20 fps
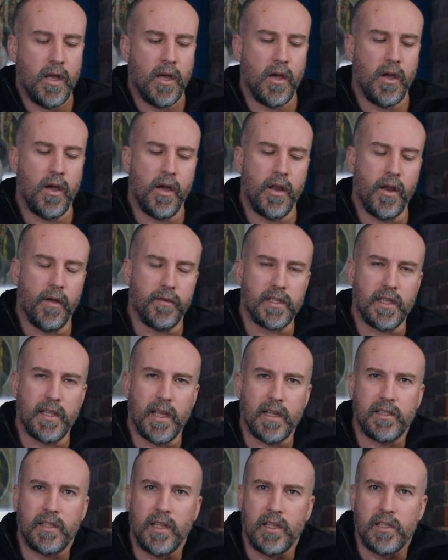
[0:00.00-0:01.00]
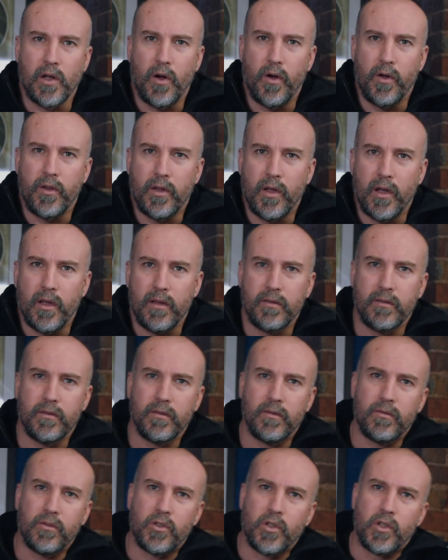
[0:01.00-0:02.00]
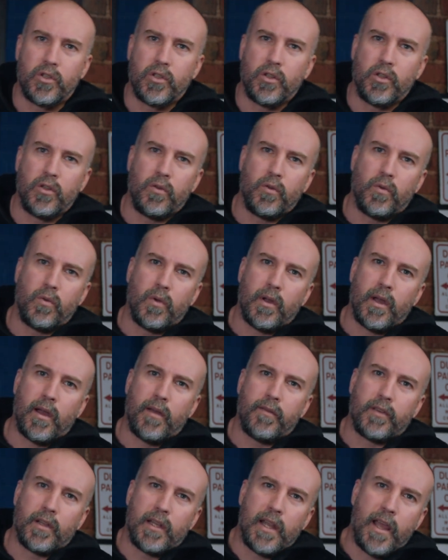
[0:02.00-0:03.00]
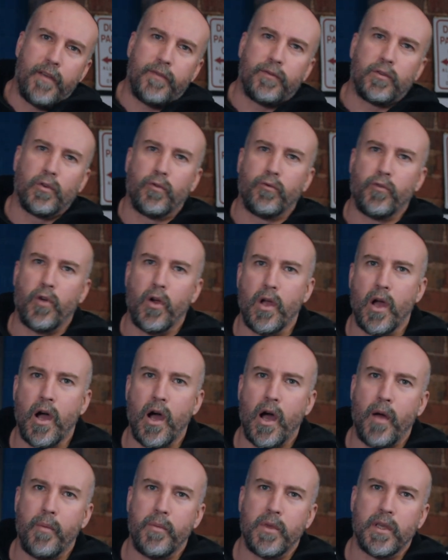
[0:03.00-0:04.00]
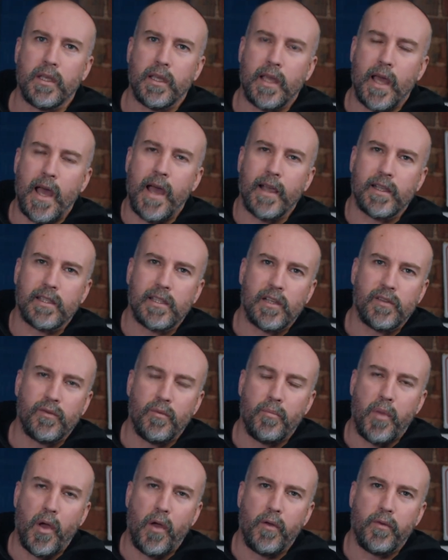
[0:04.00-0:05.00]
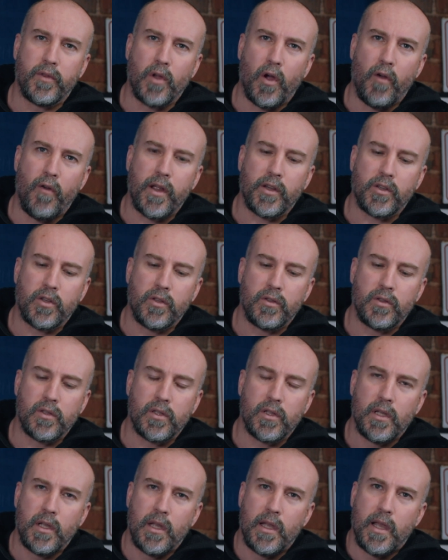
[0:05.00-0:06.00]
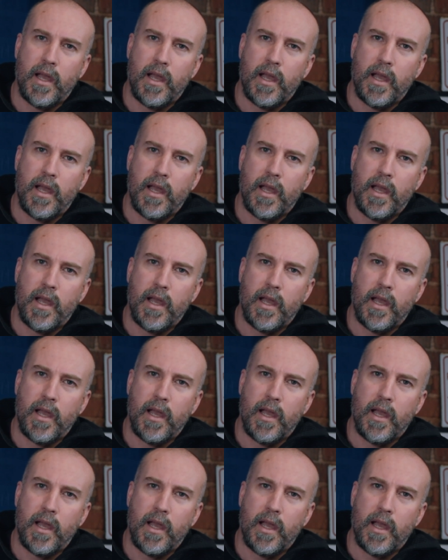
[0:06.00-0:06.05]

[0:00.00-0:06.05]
and obviously that's designed that should you have your left or right arm, you can get access from both directions,